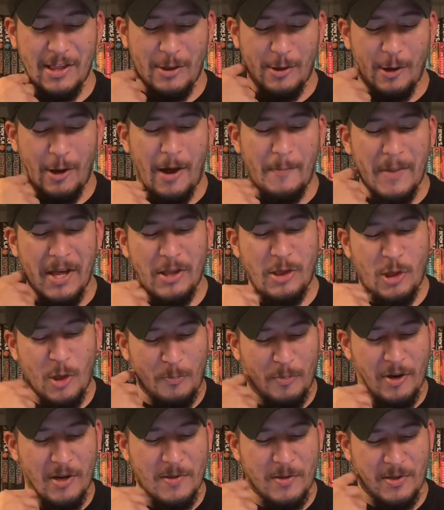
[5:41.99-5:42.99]
So I'm not
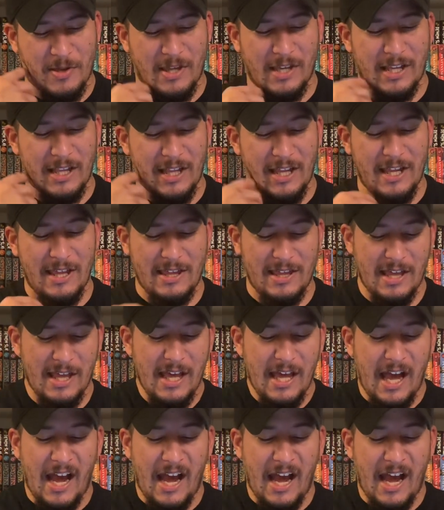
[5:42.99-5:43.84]
super interested in this.